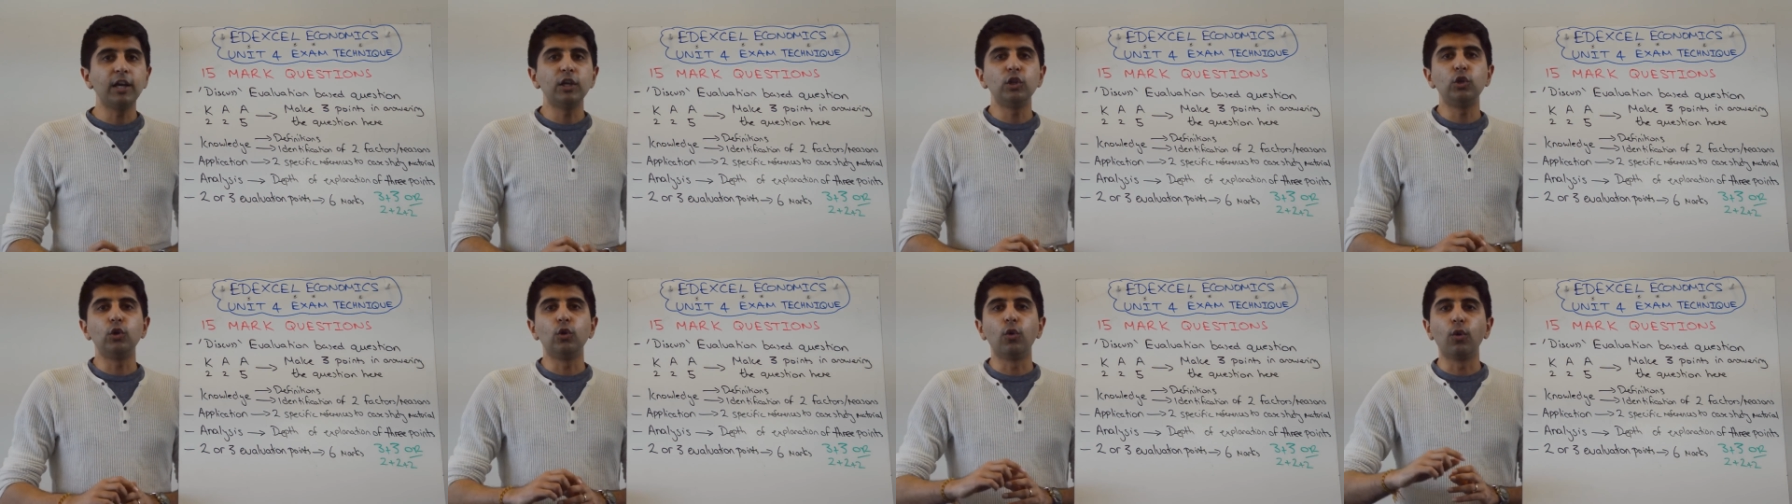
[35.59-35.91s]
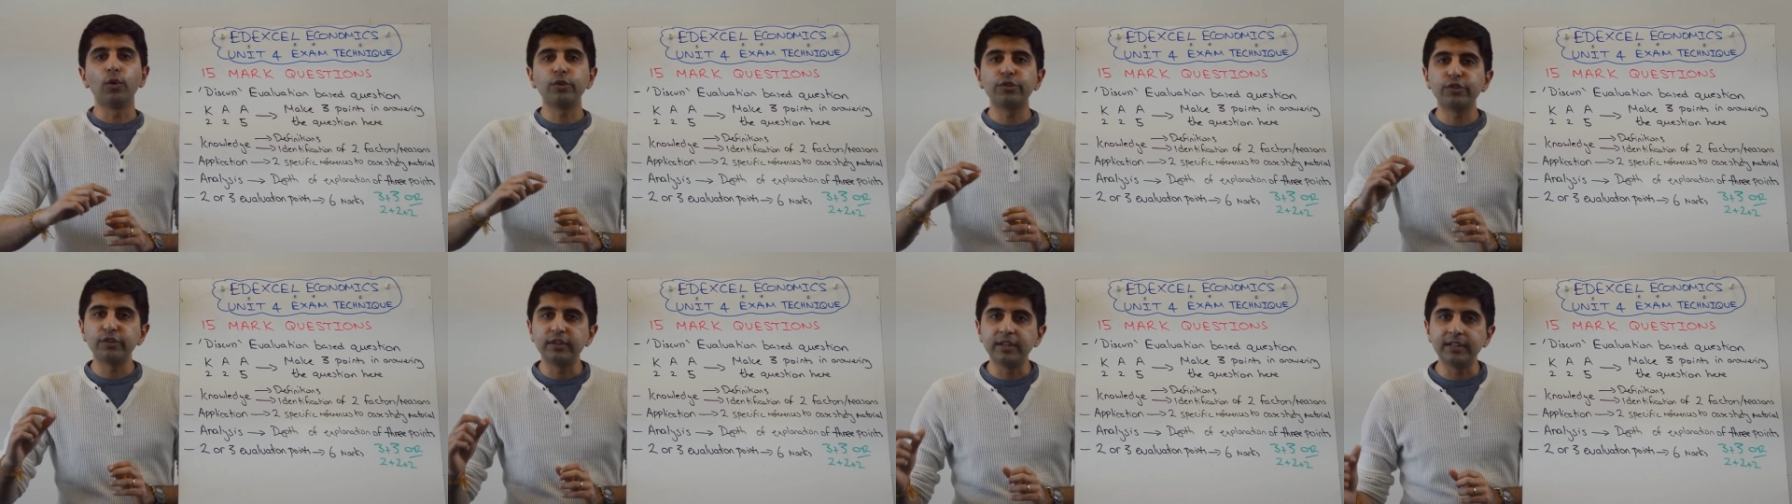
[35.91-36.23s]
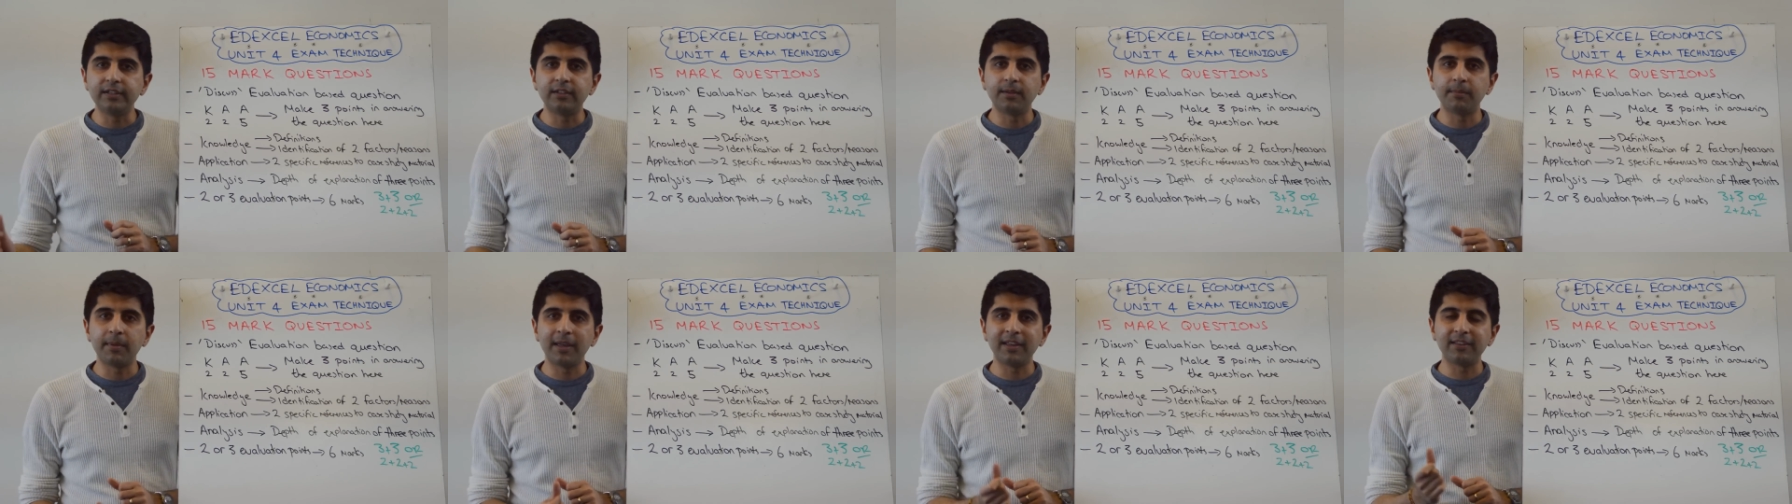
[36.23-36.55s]
you also
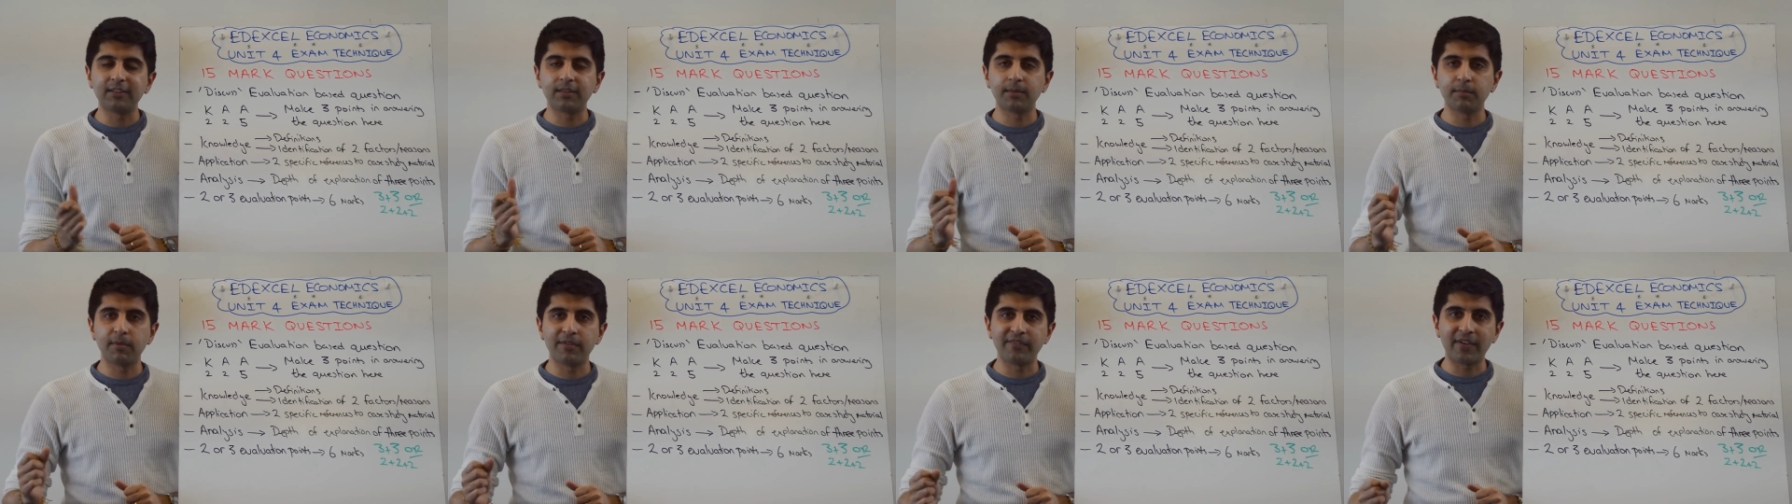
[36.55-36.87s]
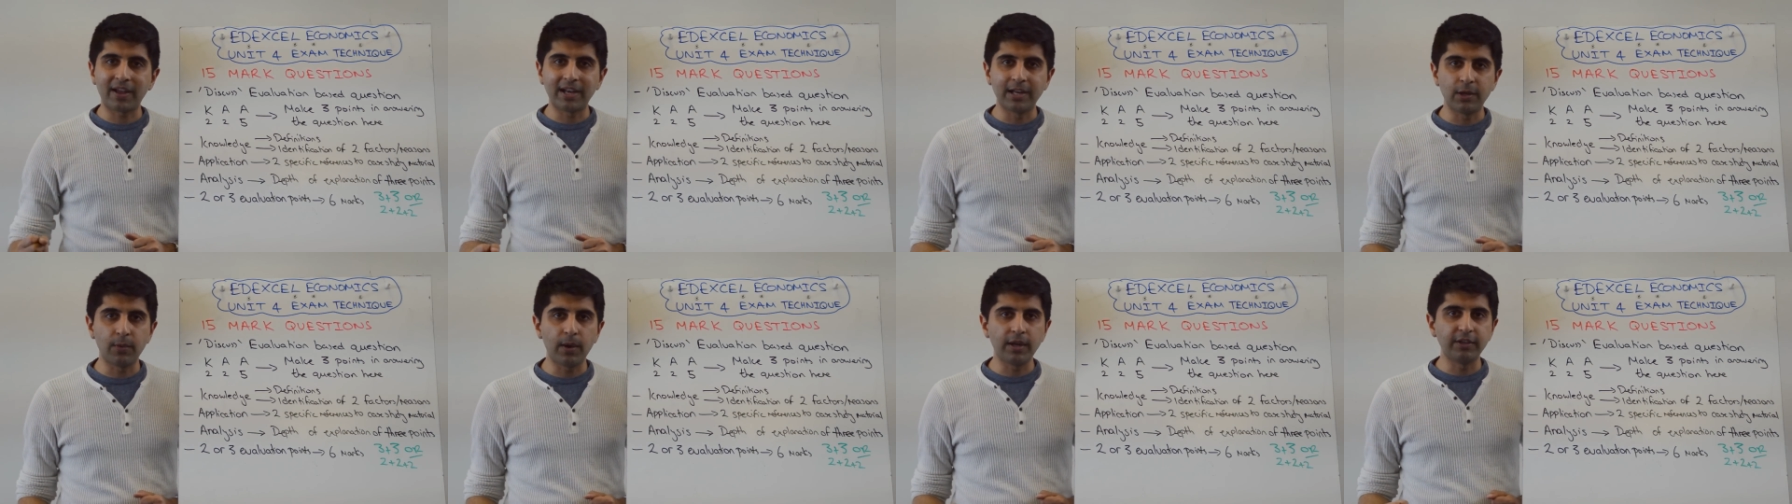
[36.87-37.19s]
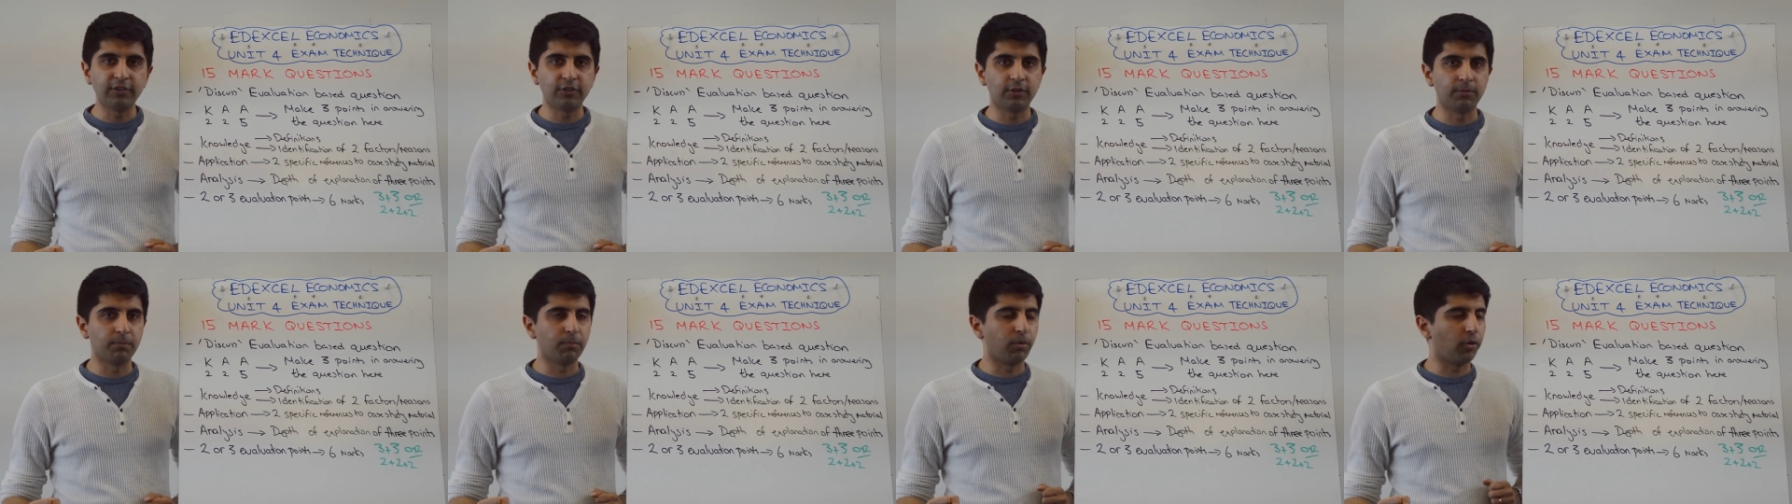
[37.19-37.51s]
need to make some
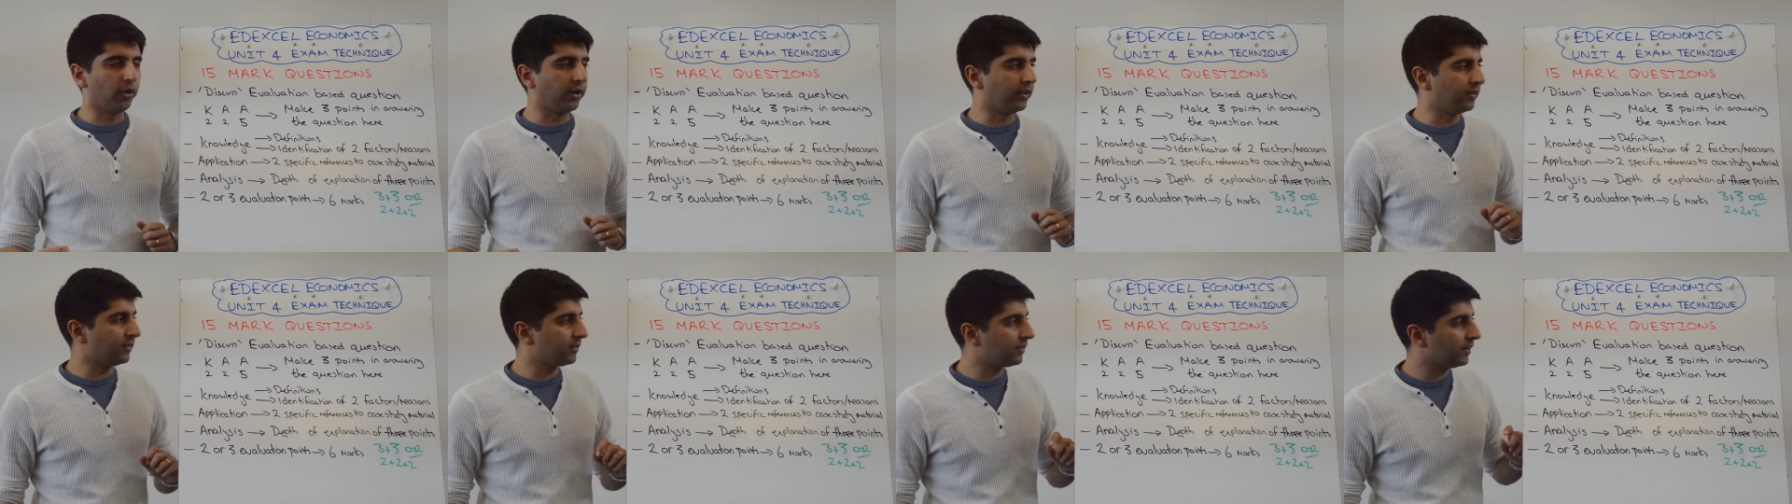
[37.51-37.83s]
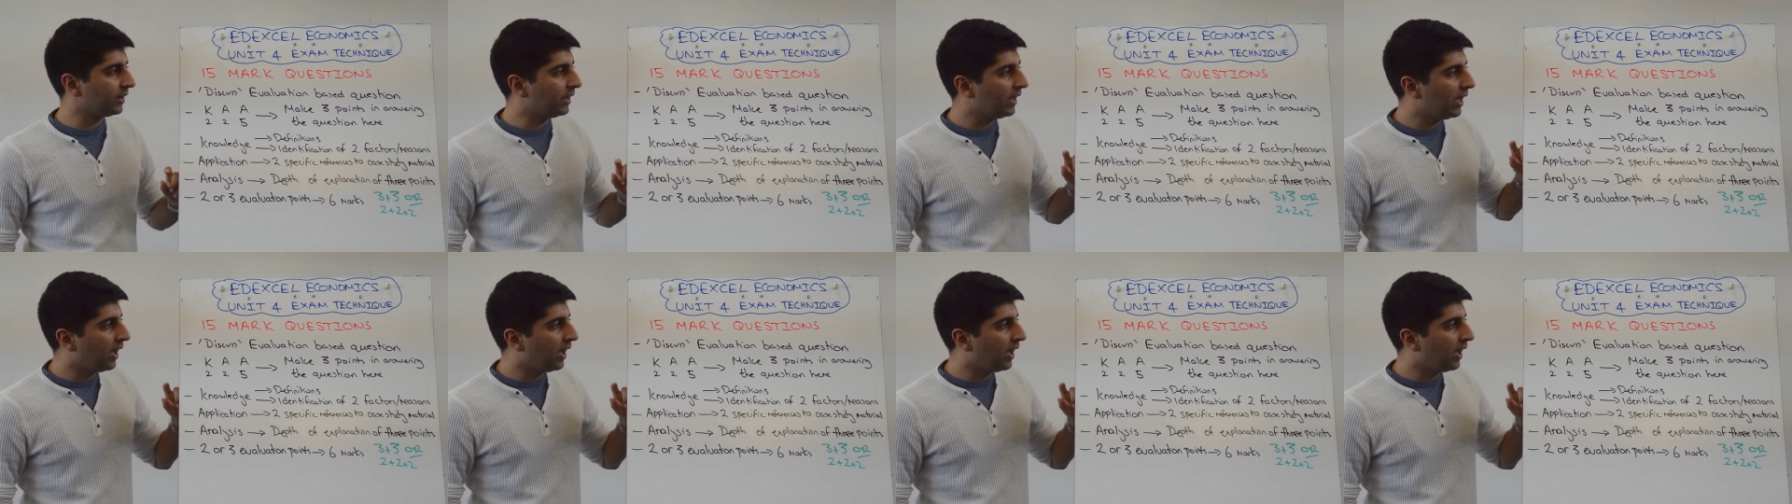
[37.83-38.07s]
evaluation points.